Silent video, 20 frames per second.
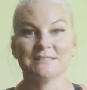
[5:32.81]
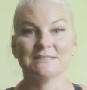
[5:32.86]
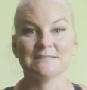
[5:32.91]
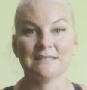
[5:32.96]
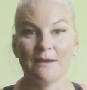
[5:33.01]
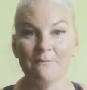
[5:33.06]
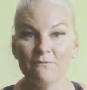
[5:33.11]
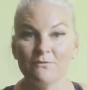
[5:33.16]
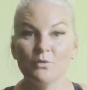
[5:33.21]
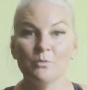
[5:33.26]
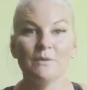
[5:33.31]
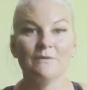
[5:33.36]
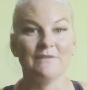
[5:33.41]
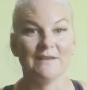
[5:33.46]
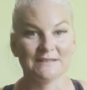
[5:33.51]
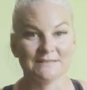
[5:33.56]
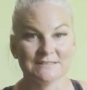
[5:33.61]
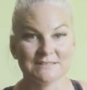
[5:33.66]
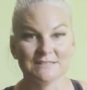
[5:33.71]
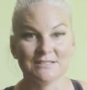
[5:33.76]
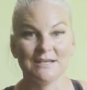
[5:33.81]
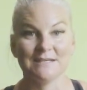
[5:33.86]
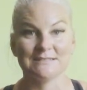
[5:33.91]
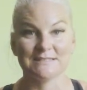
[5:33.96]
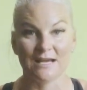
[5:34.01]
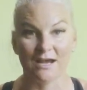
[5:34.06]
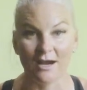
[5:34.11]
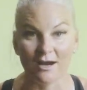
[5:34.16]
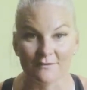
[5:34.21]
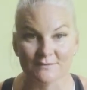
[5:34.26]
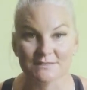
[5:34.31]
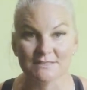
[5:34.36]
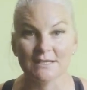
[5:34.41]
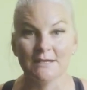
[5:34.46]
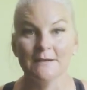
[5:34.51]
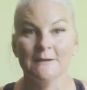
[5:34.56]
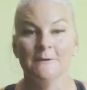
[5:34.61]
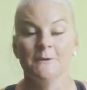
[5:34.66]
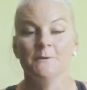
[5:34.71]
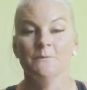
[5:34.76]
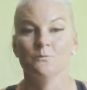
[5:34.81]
some form of exercise after